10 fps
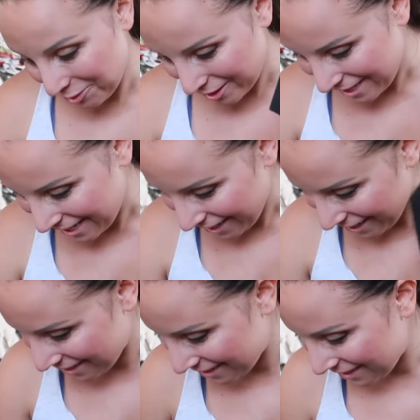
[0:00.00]
That's what's in
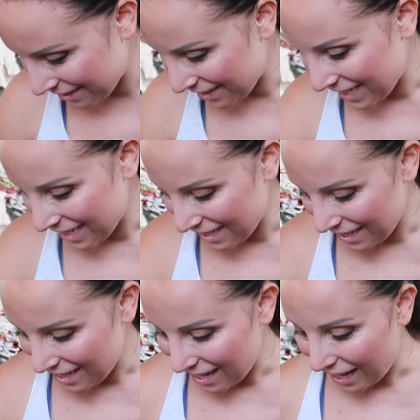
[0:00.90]
here.
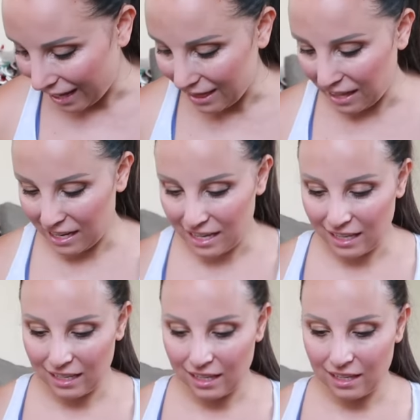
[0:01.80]
And then
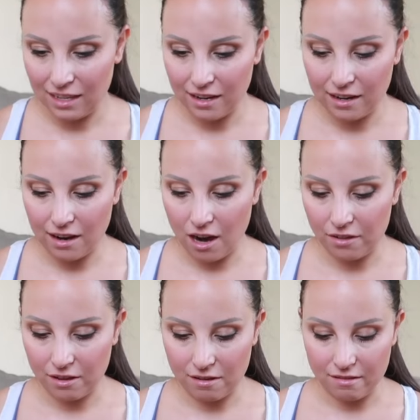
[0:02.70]
in here are
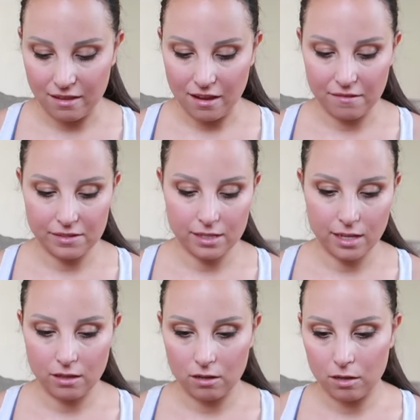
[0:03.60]
the gloves.
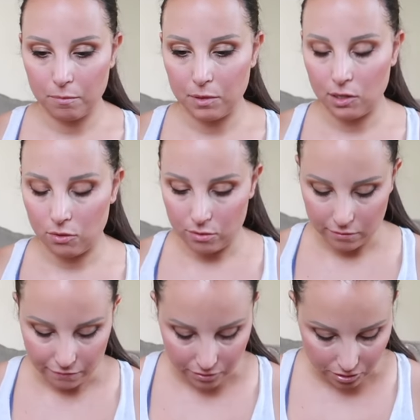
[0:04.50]
They look
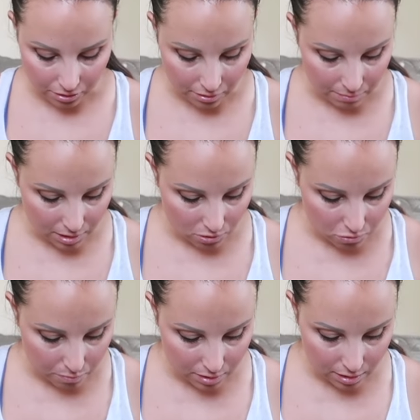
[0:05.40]
beautiful. Let me
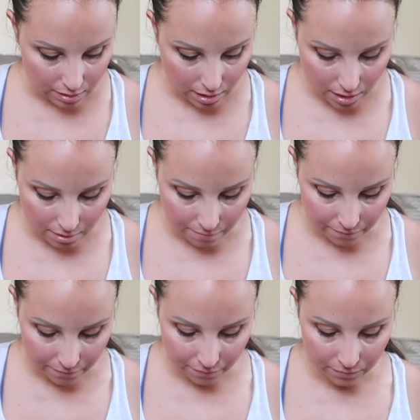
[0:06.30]
open this up.
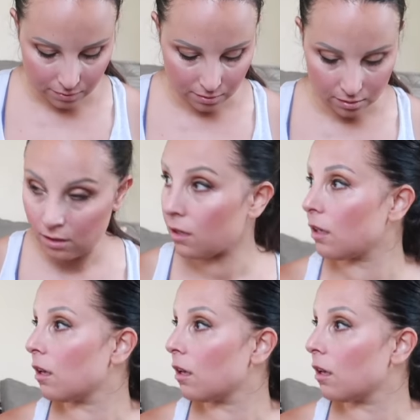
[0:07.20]
Oh